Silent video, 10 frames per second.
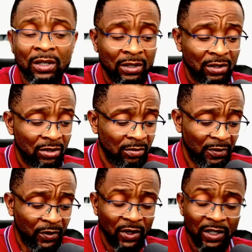So
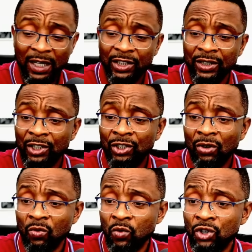before
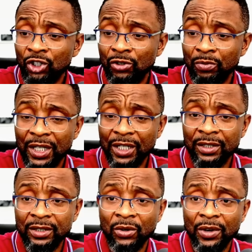imagination warned me,
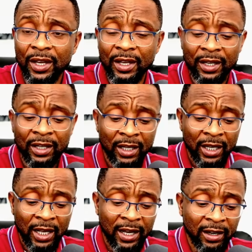okay,
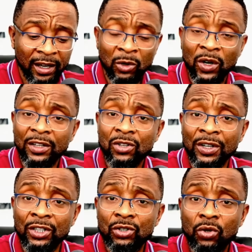I am only
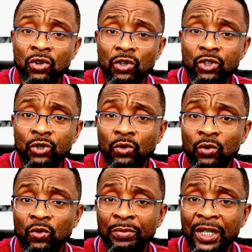talking to those who
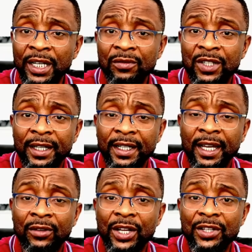believe that they can
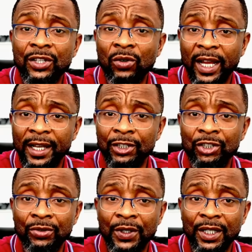rescue
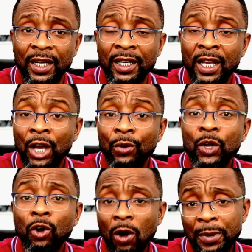Nigeria. We
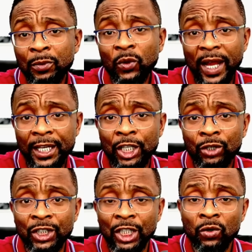call people like you
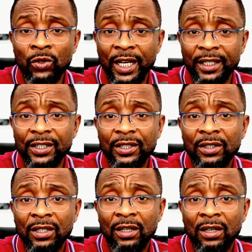deluded.
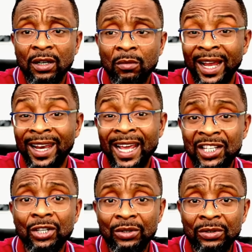I like you.